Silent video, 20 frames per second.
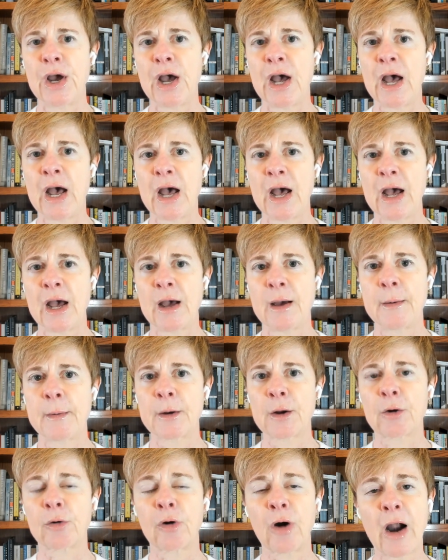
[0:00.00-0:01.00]

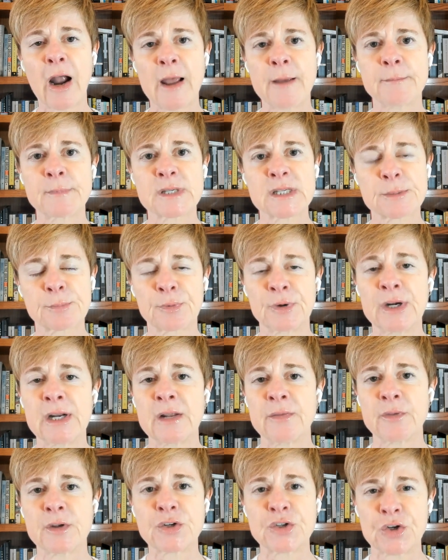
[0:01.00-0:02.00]
crime spree
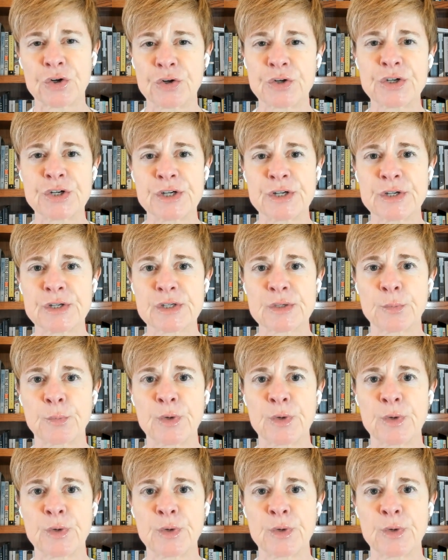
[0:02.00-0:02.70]
in the churches,